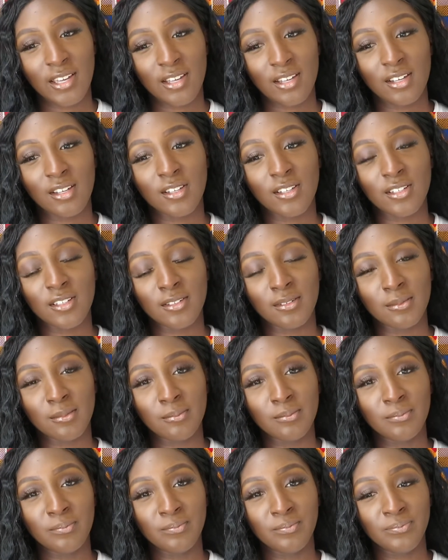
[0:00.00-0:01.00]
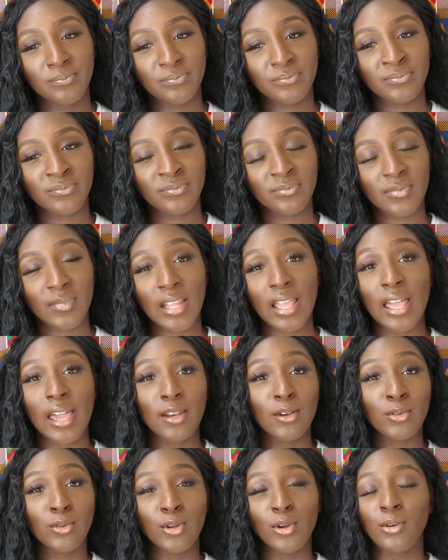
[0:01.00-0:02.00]
Um, I
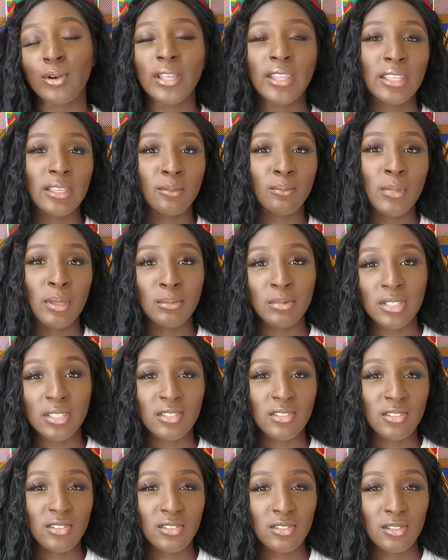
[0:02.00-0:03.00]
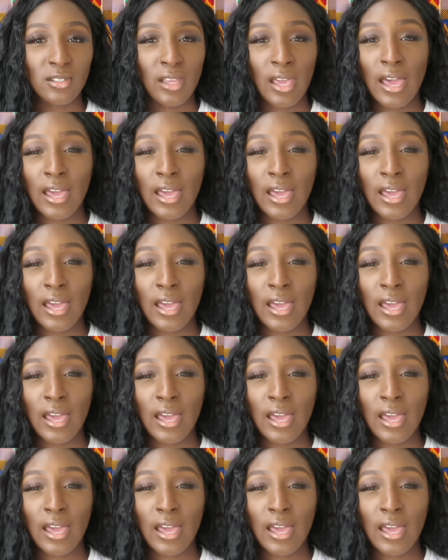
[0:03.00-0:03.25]
don't know, I think maybe this,